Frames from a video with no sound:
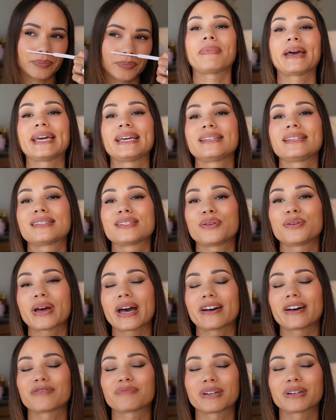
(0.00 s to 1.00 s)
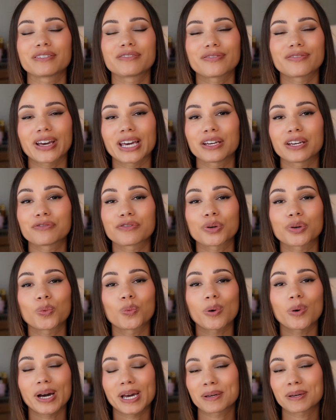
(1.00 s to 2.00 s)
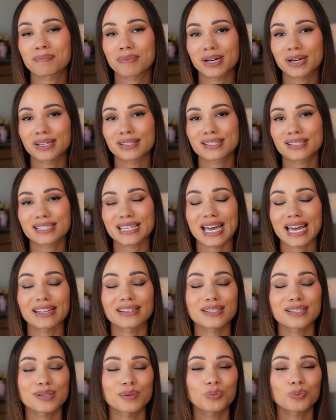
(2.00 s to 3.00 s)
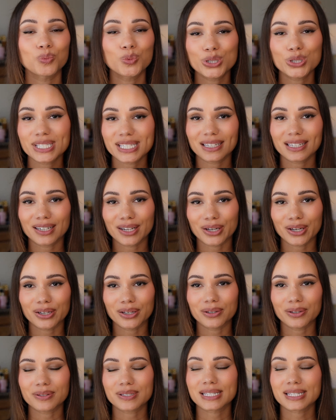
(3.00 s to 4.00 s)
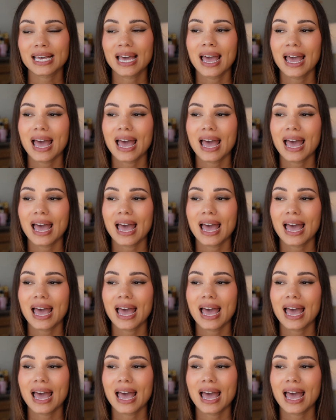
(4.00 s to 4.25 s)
Base, you have my favorite white musk and some woody notes.